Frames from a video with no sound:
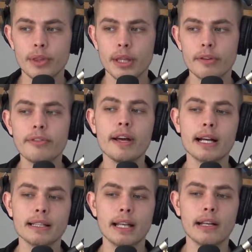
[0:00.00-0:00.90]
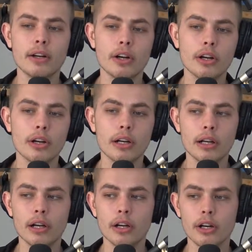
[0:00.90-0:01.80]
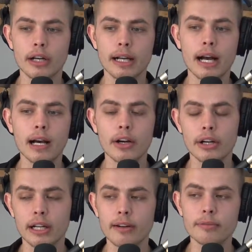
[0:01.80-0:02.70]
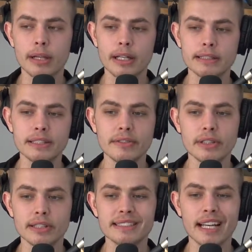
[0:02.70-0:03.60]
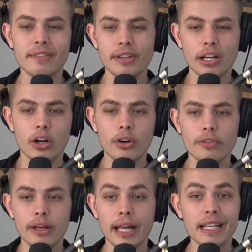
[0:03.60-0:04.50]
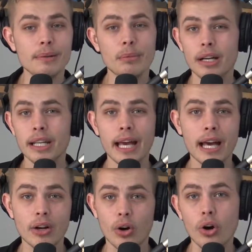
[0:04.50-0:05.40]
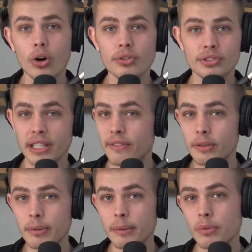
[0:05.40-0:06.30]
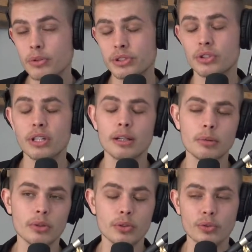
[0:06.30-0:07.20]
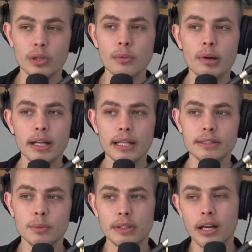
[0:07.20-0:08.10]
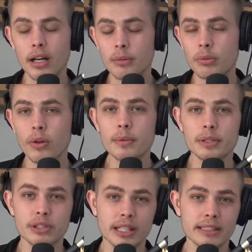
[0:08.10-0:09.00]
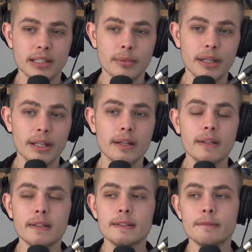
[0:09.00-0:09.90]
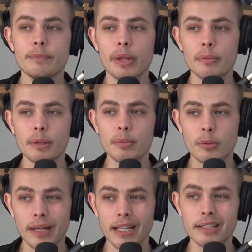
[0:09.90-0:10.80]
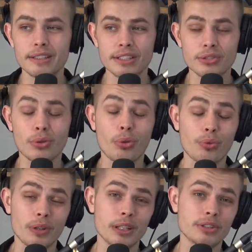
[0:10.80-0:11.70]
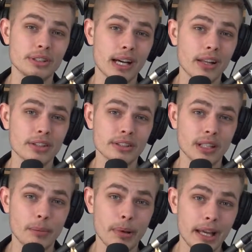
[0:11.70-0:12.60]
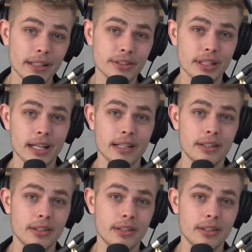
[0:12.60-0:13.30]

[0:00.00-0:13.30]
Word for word: the fact that our our our government is even siphoning off any money at all to give to people is incredible. The real money is when the unemployment checks come in, and people are making an additional three hundred dollars a paycheck